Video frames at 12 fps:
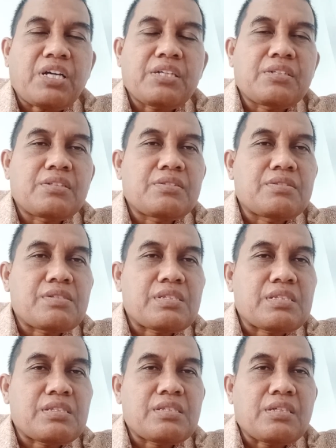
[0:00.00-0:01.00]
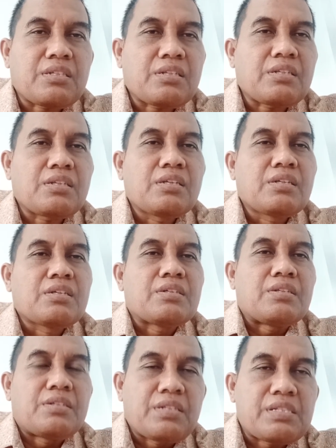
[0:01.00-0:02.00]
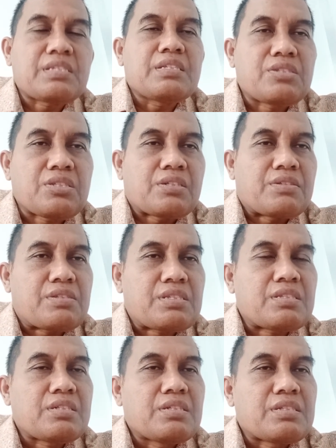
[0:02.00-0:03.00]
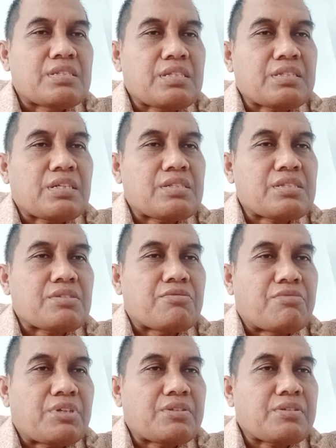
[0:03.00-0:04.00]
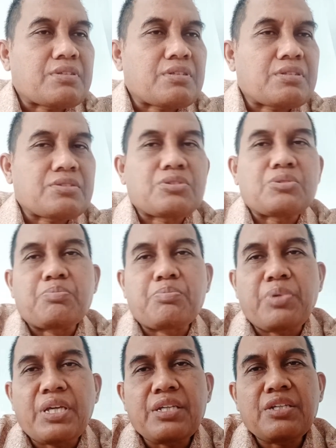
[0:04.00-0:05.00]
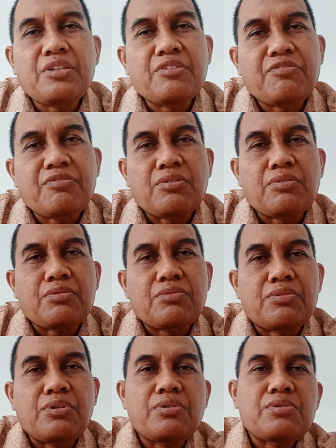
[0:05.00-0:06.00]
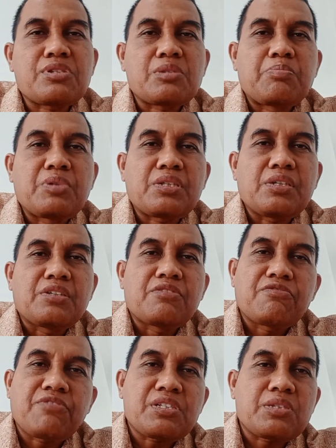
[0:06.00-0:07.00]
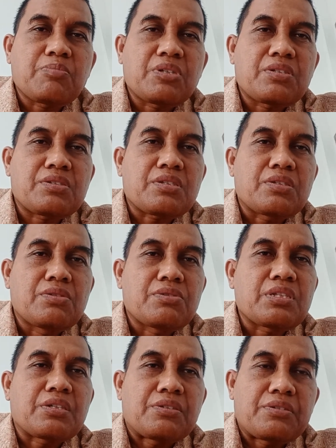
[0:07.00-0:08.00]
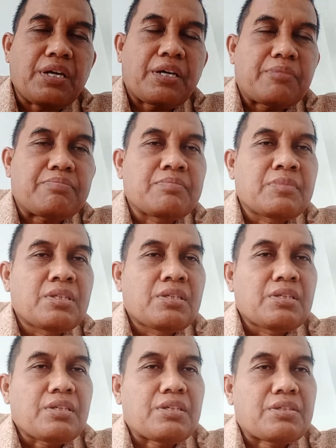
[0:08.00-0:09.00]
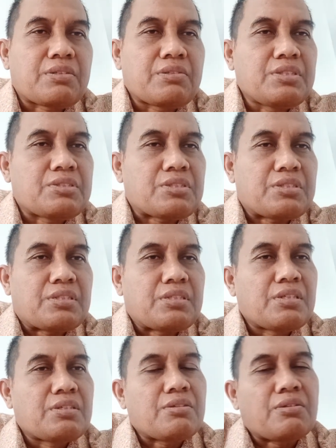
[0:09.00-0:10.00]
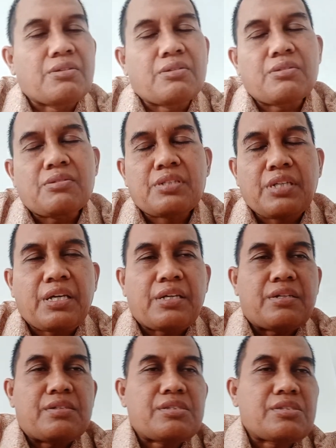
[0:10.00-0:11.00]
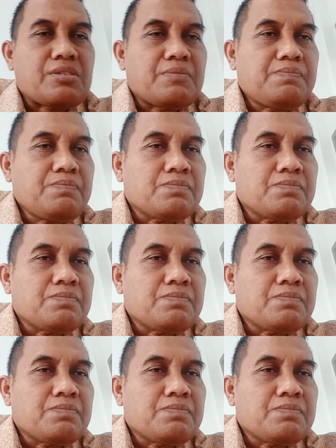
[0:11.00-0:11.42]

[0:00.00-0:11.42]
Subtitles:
financial decisions, such as whether to pay for those big investments using debt, equity, or cash.